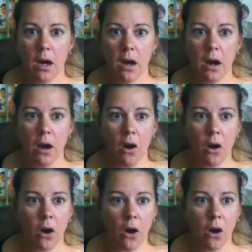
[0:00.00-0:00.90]

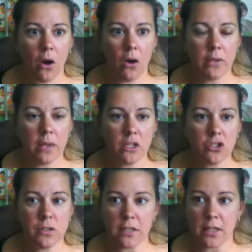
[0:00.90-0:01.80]
Oh,
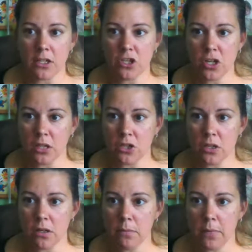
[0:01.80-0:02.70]
did they change
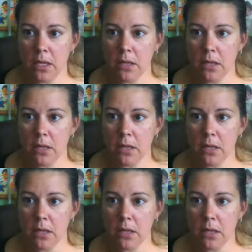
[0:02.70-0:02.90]
it on me?